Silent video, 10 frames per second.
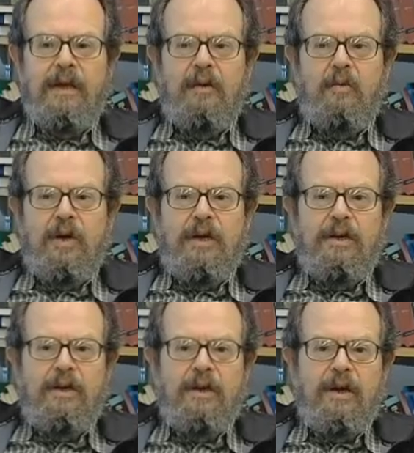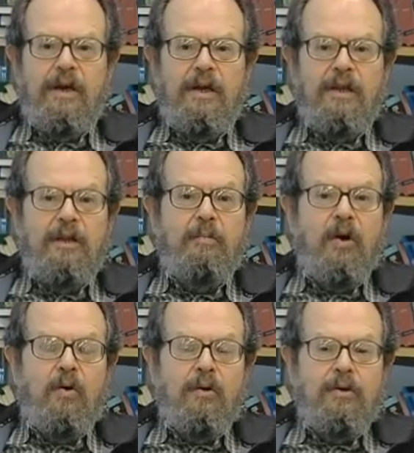when the
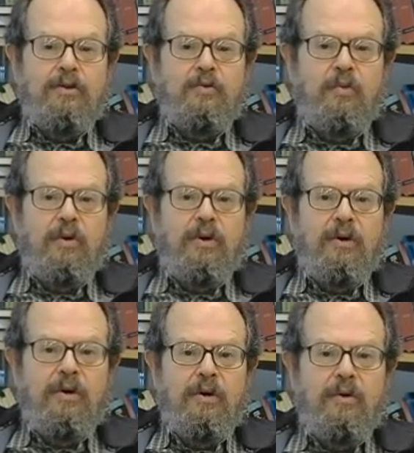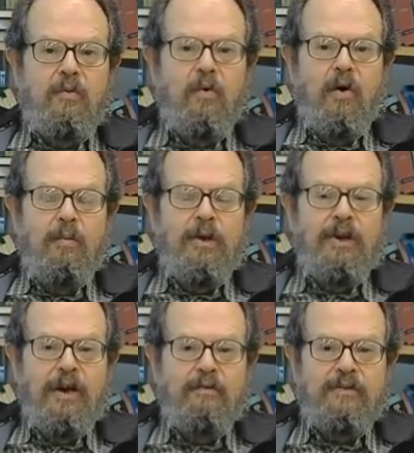poles were warm
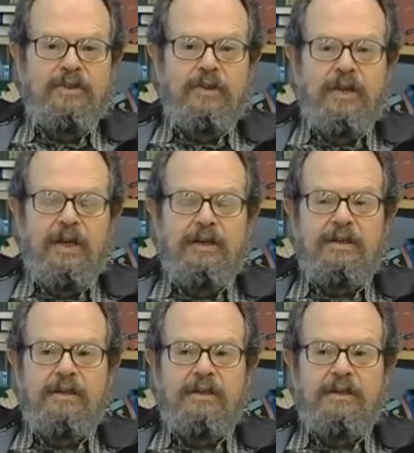enough so that